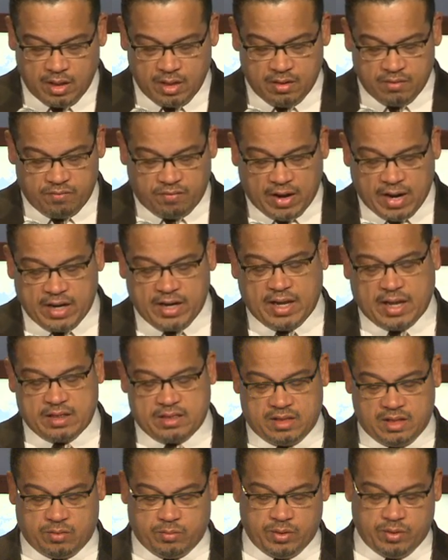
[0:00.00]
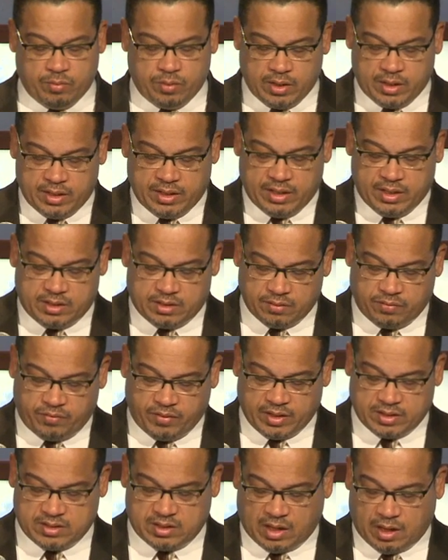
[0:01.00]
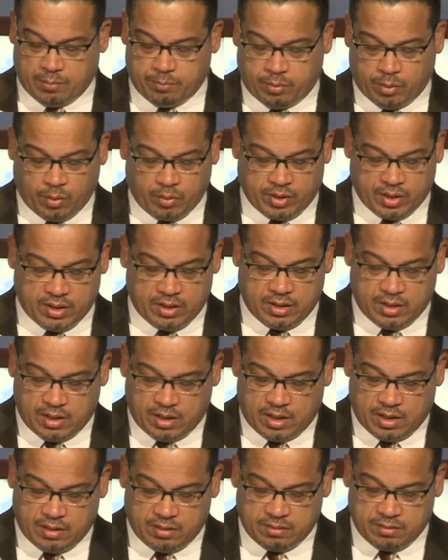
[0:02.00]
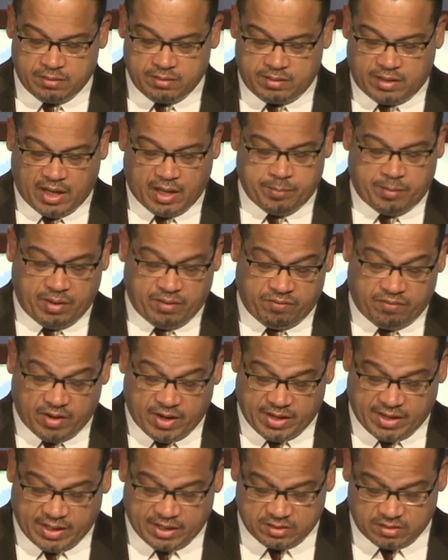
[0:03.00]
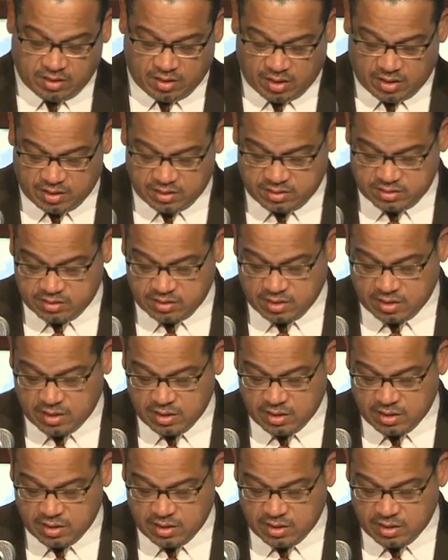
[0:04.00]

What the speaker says: Finally, I think we really need to fix our broken campaign finance laws.